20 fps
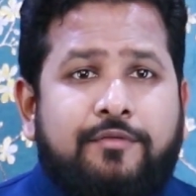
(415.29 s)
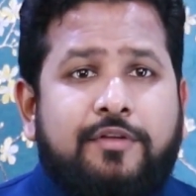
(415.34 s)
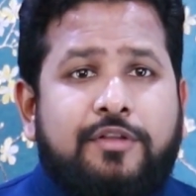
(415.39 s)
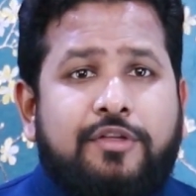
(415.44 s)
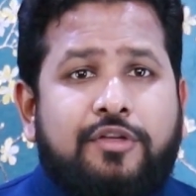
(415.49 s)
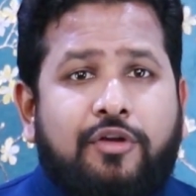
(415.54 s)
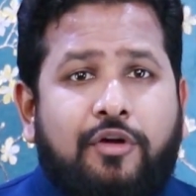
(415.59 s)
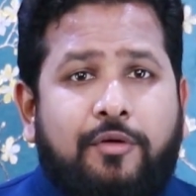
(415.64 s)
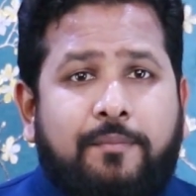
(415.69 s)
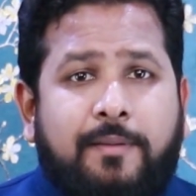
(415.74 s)

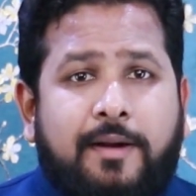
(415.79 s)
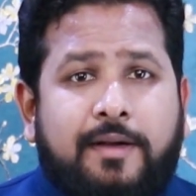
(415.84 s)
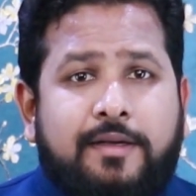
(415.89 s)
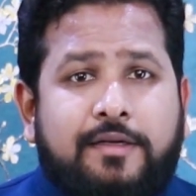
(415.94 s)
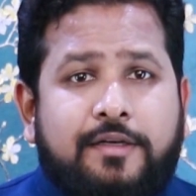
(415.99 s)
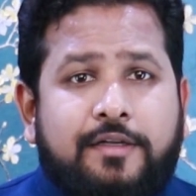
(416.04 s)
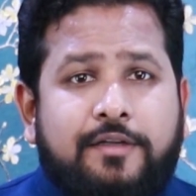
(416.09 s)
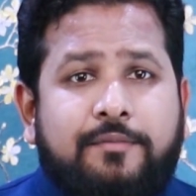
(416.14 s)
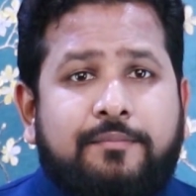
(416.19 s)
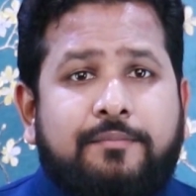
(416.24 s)
with your
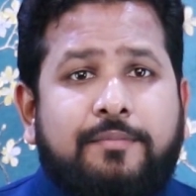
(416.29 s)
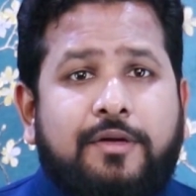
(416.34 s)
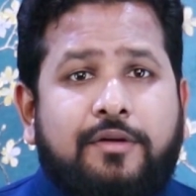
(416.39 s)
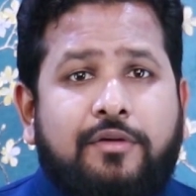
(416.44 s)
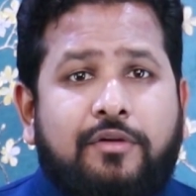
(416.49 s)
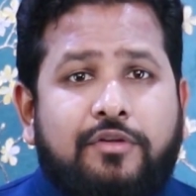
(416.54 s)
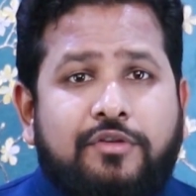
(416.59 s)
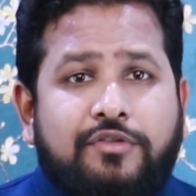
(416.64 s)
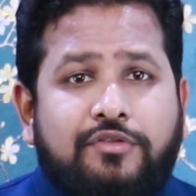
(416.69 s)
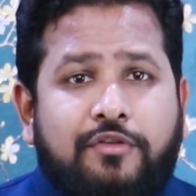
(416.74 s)
partner
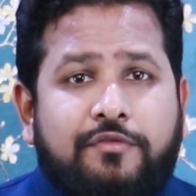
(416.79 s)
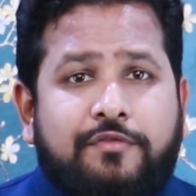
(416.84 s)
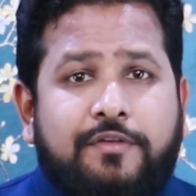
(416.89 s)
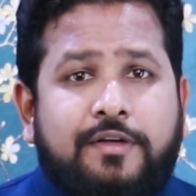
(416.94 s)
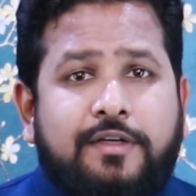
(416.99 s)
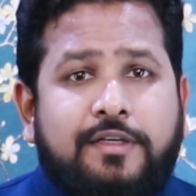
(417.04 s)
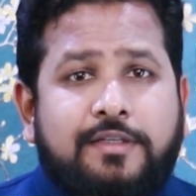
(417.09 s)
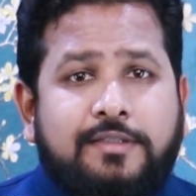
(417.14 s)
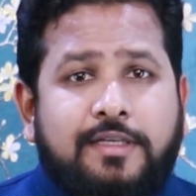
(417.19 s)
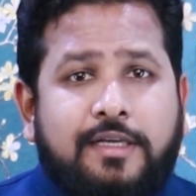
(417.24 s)
because of a
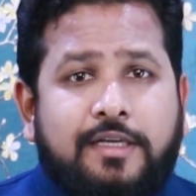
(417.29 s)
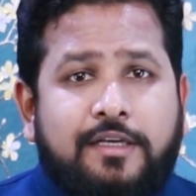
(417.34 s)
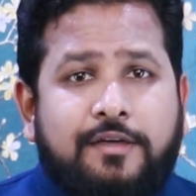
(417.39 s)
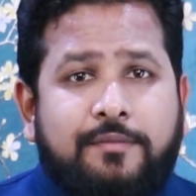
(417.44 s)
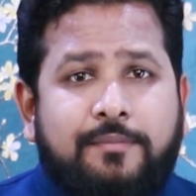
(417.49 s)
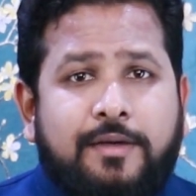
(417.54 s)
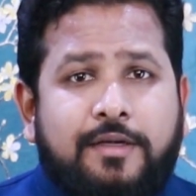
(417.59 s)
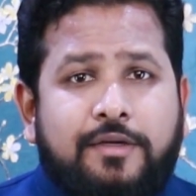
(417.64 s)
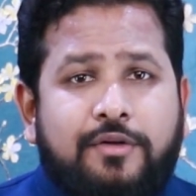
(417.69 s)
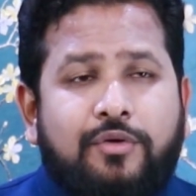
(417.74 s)

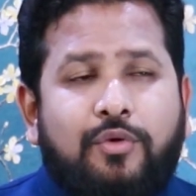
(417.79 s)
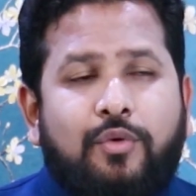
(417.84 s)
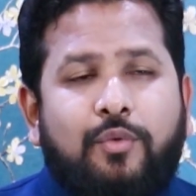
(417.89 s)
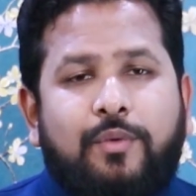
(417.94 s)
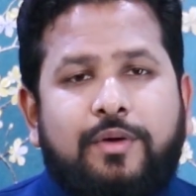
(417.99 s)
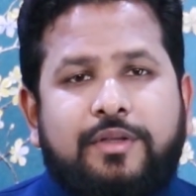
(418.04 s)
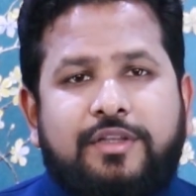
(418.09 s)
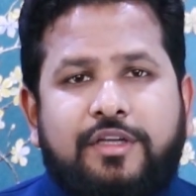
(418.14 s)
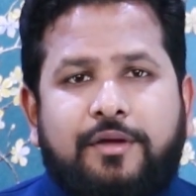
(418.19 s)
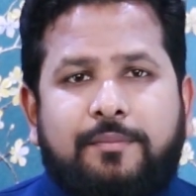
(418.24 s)
disagreement
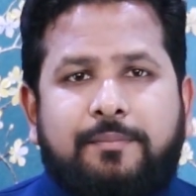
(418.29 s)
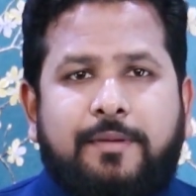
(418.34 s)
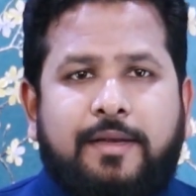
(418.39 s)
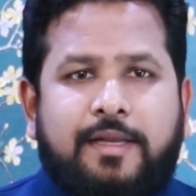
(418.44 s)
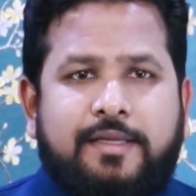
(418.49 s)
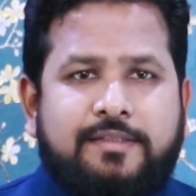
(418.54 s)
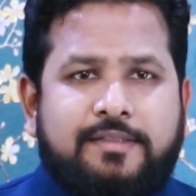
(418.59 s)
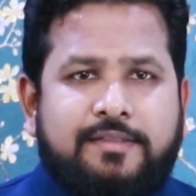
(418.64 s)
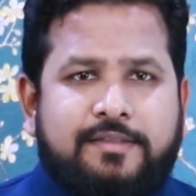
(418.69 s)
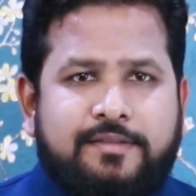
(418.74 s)
over their
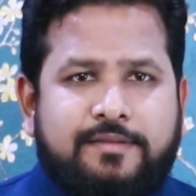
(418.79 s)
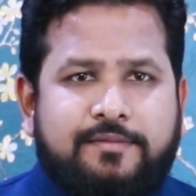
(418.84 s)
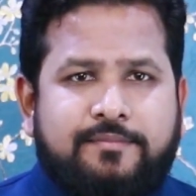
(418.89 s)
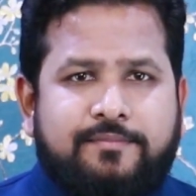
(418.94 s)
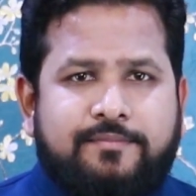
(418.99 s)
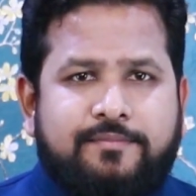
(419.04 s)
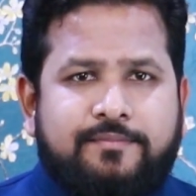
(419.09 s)
plans.